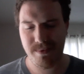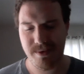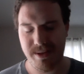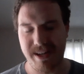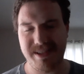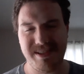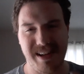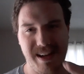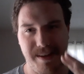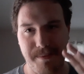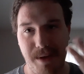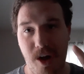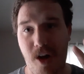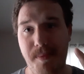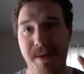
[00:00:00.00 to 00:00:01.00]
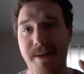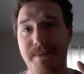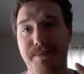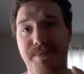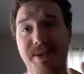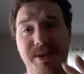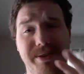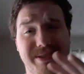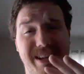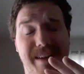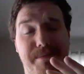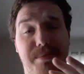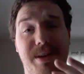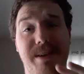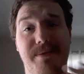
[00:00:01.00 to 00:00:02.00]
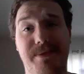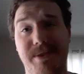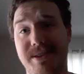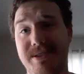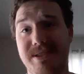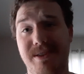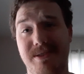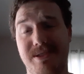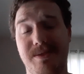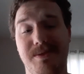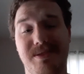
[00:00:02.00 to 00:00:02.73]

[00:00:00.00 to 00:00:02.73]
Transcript: like I said, all my videos I planned for this year still